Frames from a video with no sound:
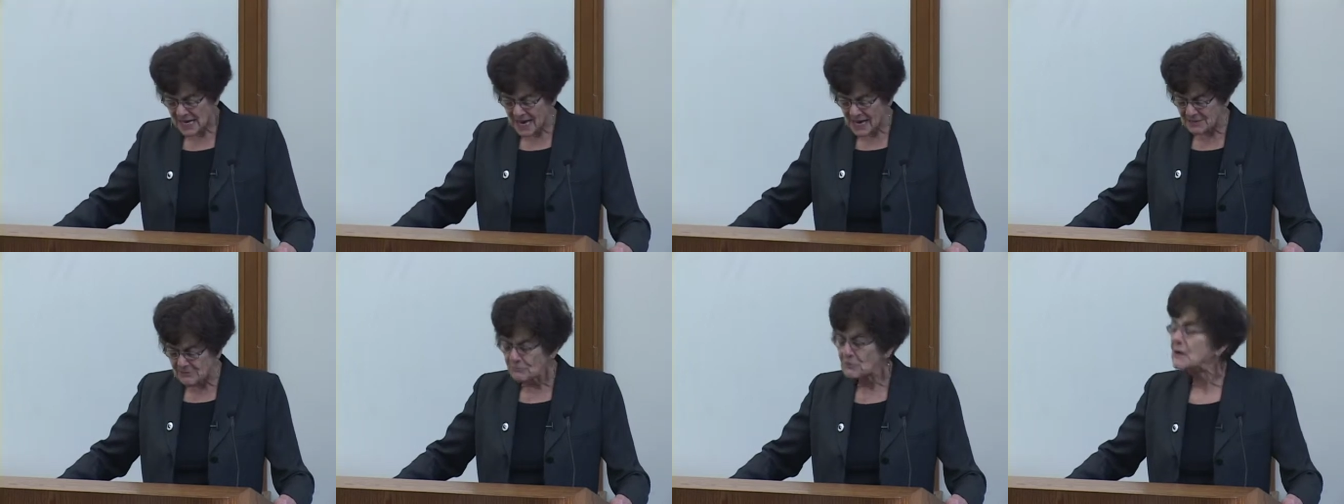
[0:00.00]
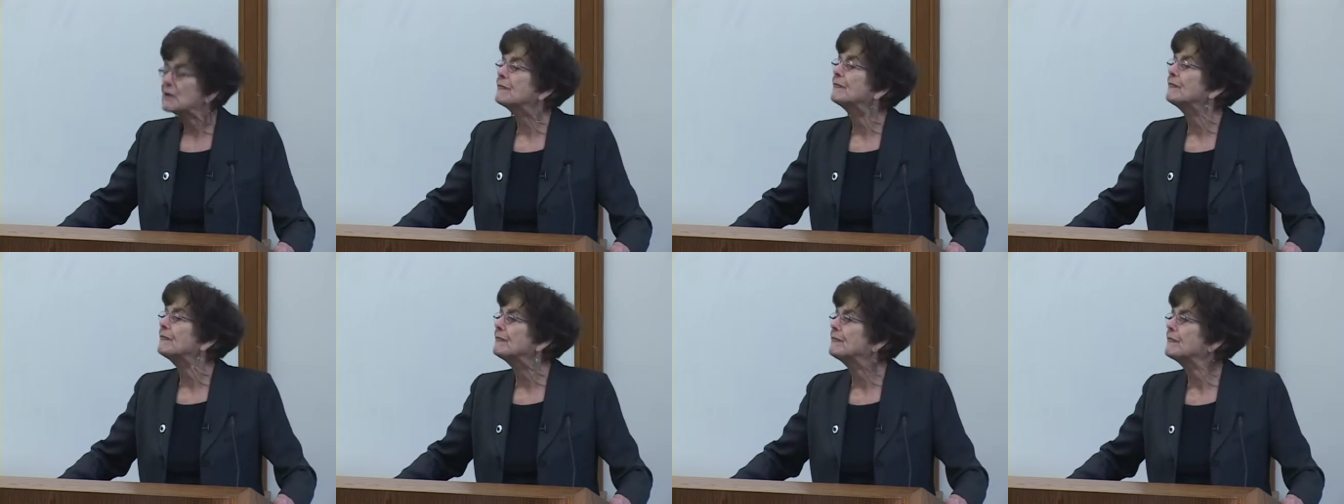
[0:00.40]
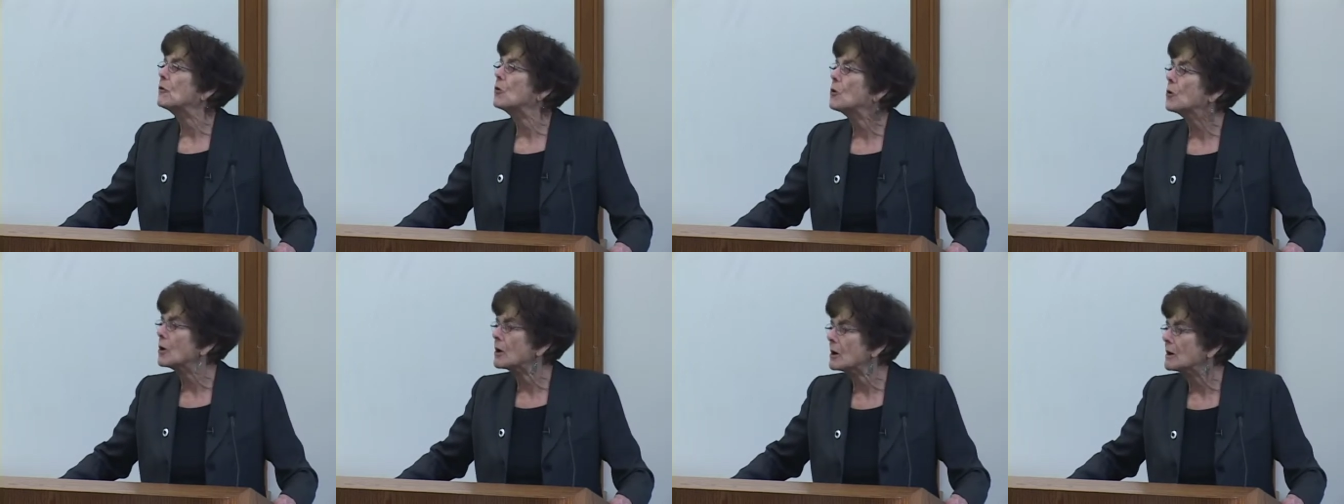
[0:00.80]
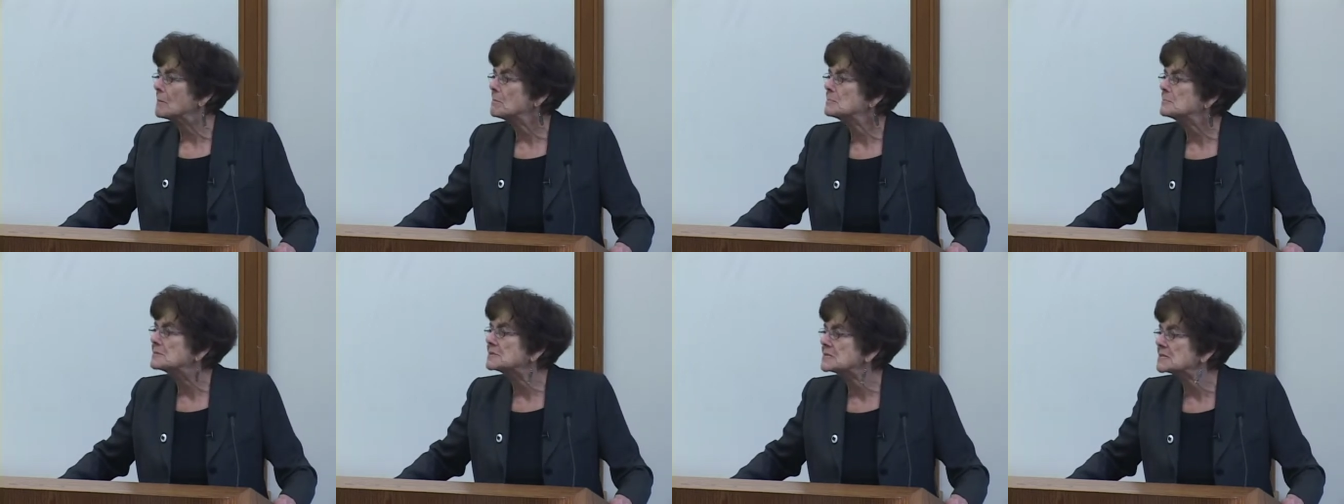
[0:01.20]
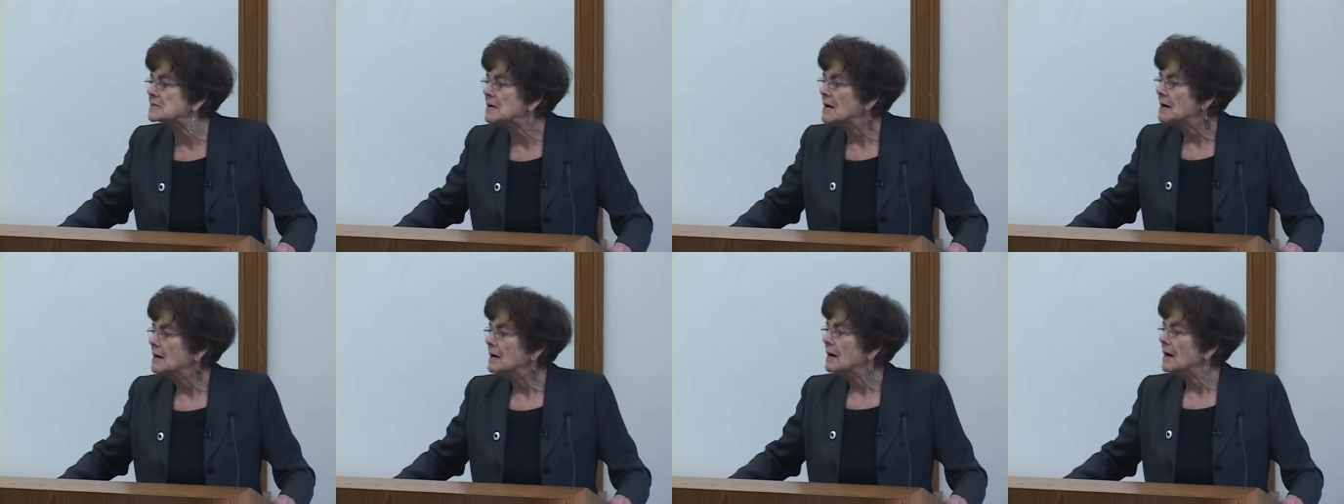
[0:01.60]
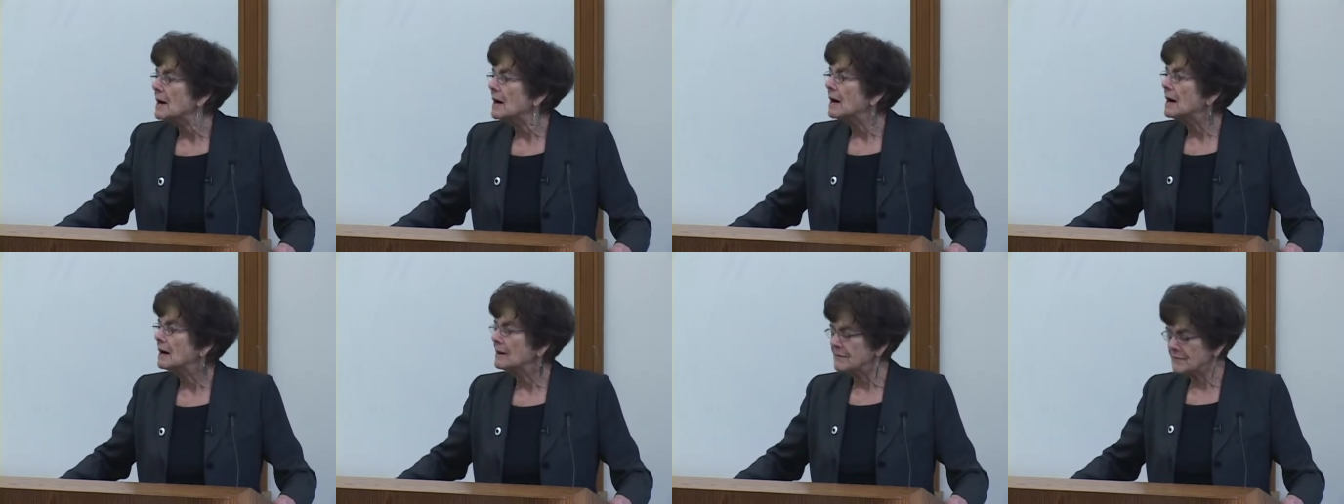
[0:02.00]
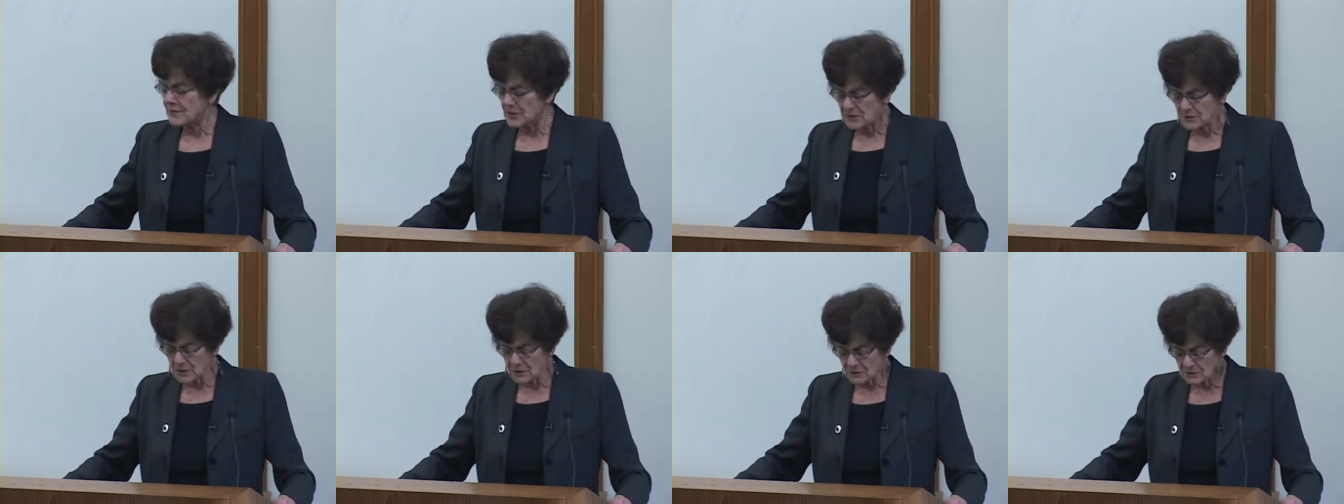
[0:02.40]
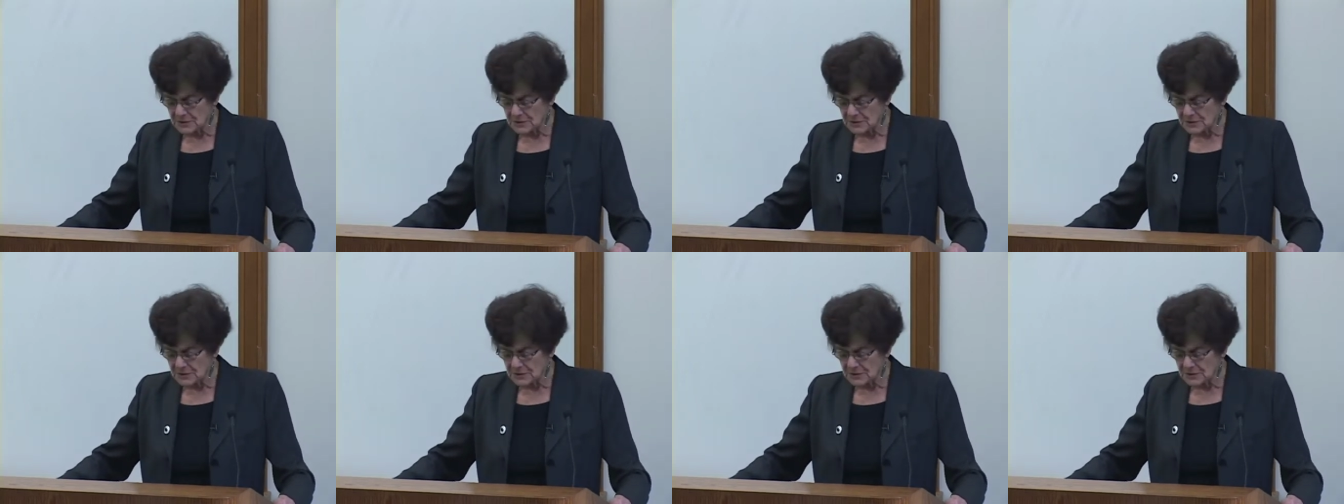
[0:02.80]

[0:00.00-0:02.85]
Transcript: and reforms of the New